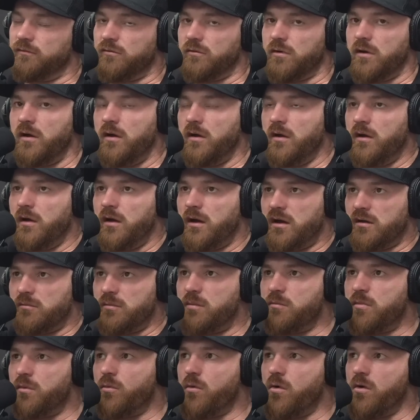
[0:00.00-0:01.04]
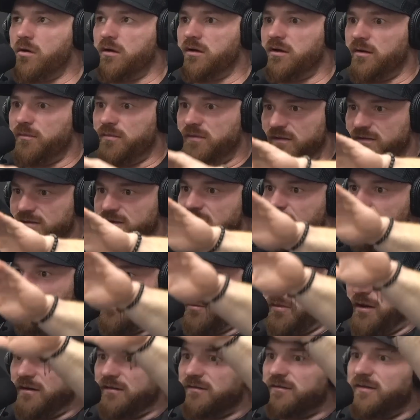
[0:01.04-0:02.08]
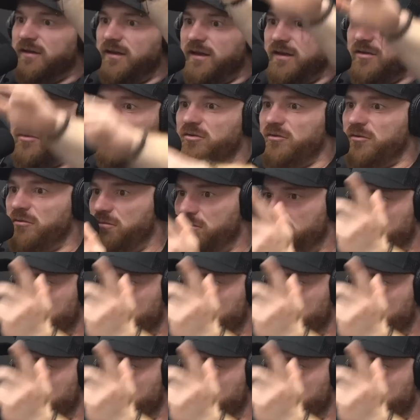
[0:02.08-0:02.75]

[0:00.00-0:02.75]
So I remember walking up the steps backstage, you know,